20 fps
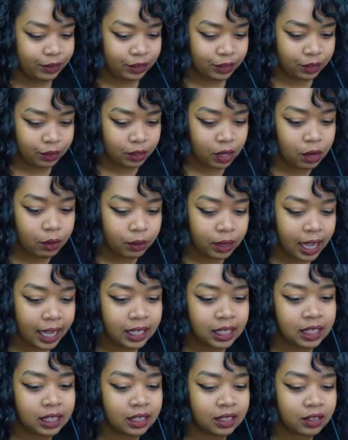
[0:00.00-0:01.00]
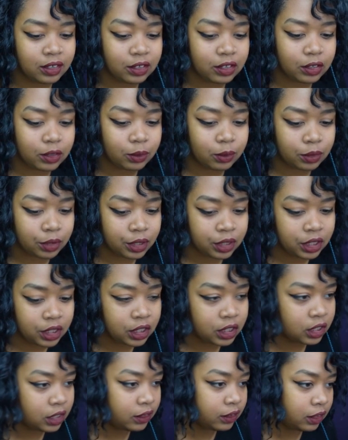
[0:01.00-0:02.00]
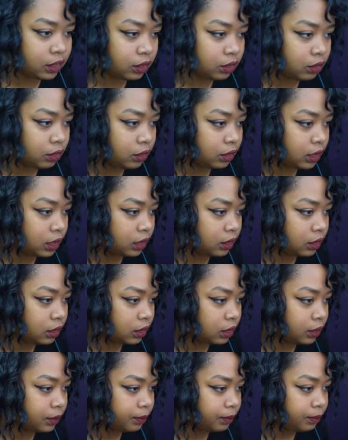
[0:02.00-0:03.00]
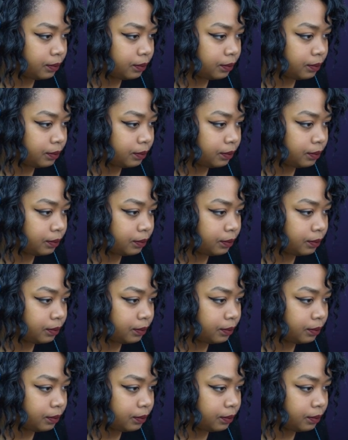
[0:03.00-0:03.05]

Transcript: So, oh, I needed storage containers. That's it.